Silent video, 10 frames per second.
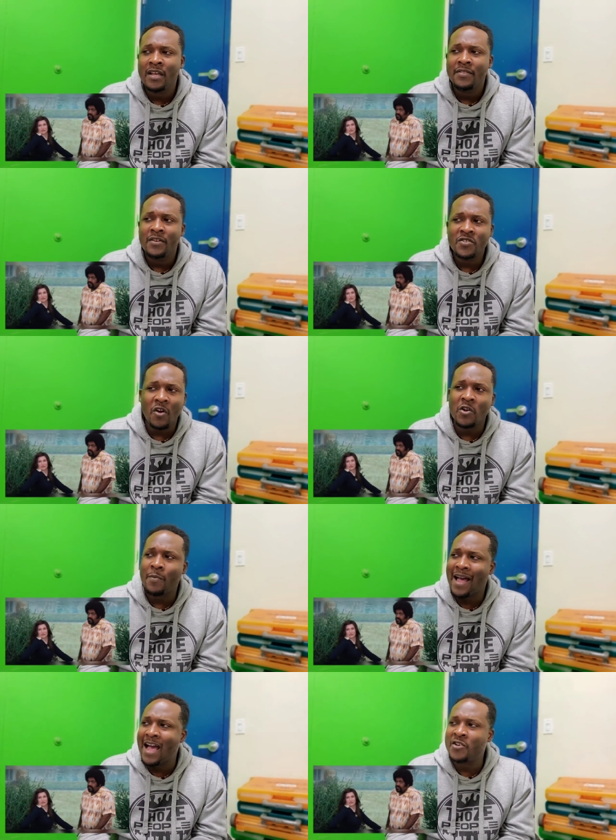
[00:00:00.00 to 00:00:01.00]
They're talking
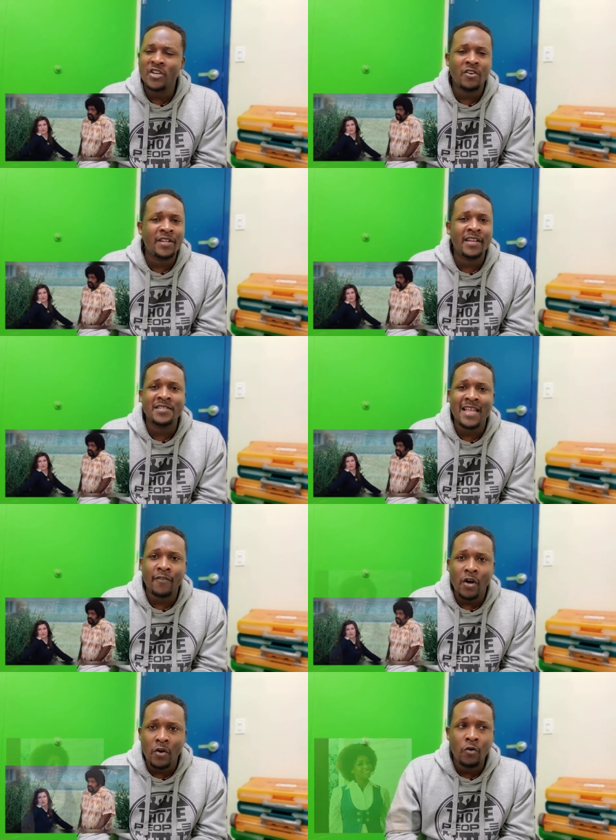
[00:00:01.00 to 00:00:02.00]
about how Geraldine doesn't
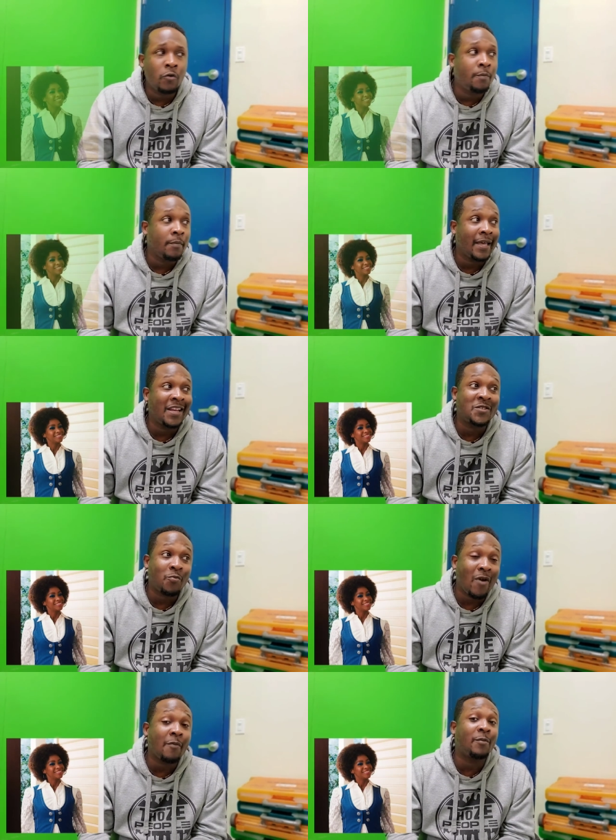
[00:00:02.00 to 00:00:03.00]
have a home, and it's
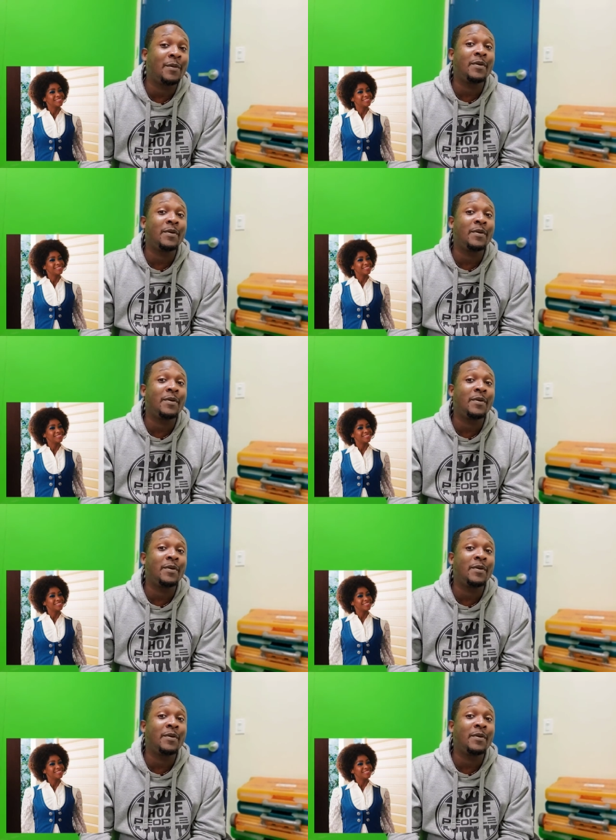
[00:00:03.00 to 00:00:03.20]
probably